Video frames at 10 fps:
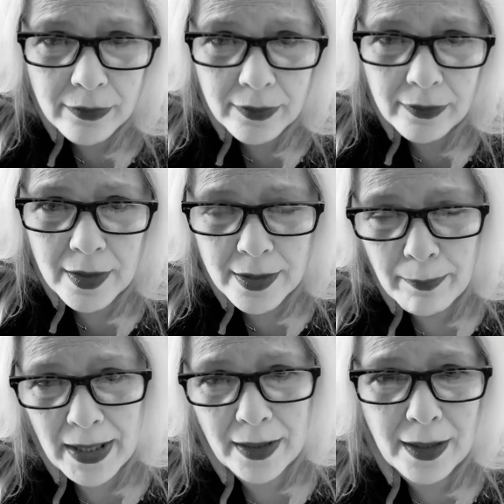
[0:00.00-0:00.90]
the
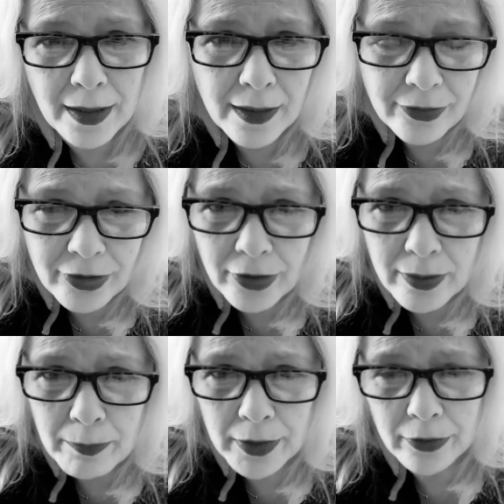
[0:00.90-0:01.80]
demanding
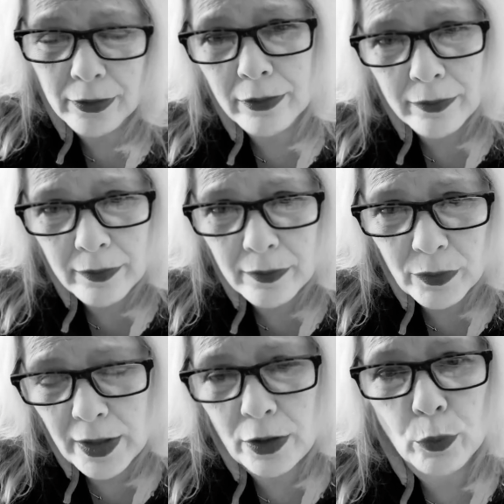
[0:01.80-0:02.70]
unsalted butter
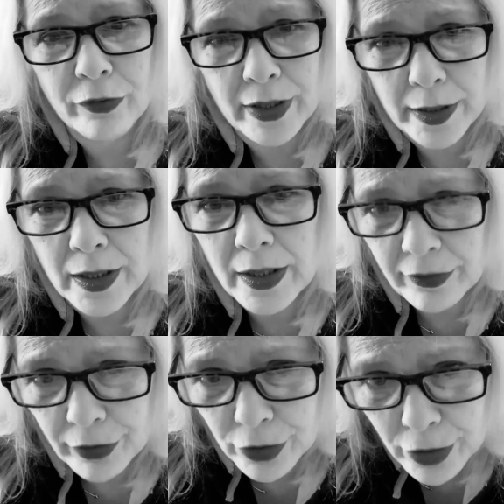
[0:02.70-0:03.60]
that you will find in
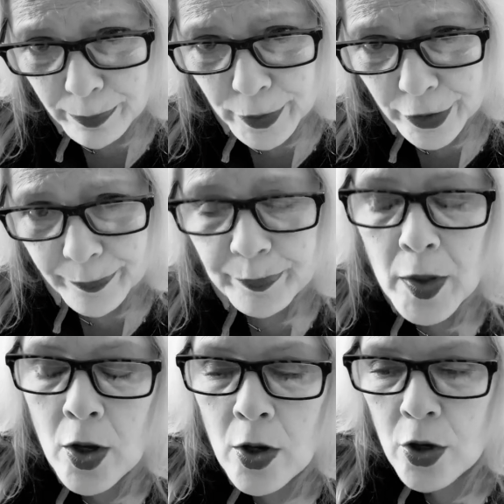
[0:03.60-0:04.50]
every cookbook.
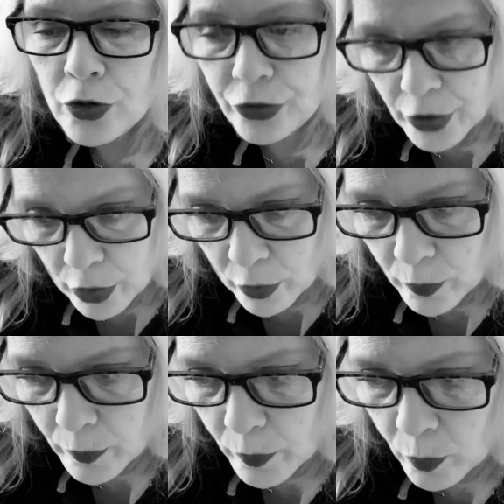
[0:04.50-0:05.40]
So
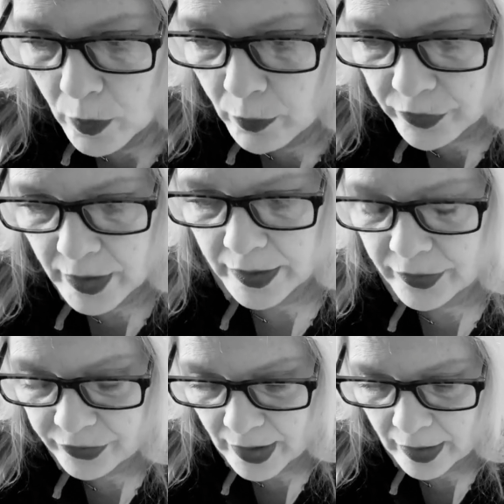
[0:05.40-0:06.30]
what was I going to
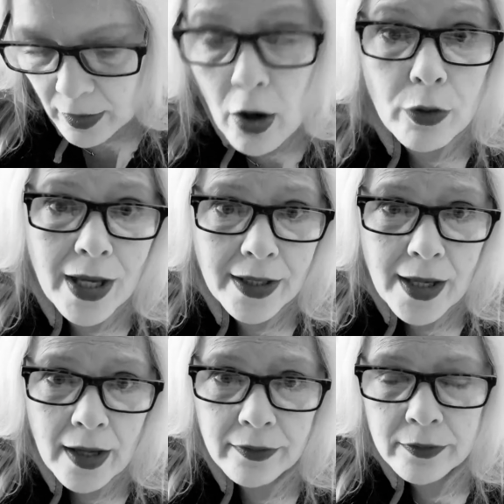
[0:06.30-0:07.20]
say? Oh, yeah.
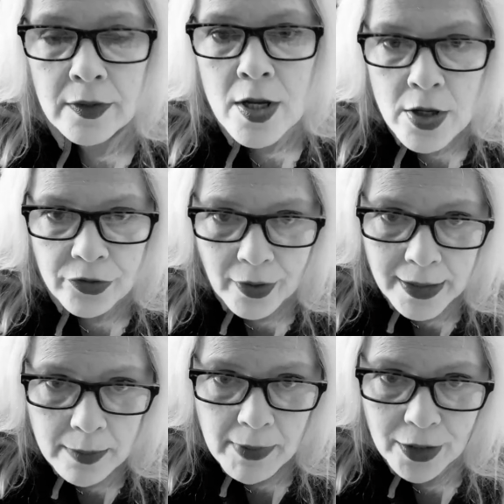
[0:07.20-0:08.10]
So I'm
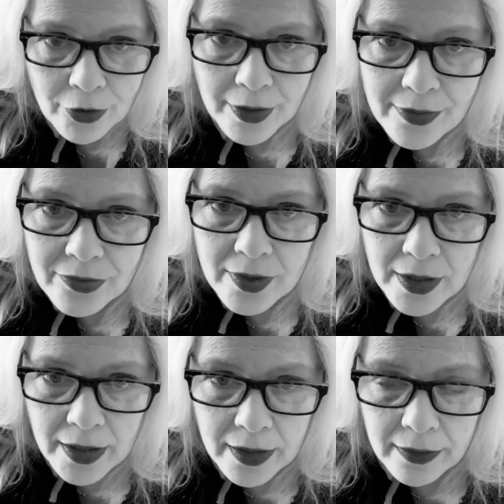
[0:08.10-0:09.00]
going to make cookies
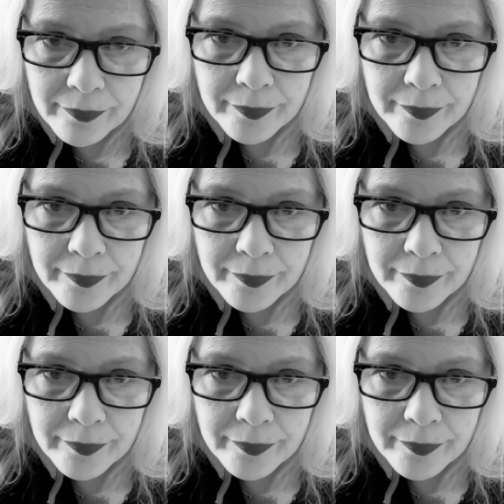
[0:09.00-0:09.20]
today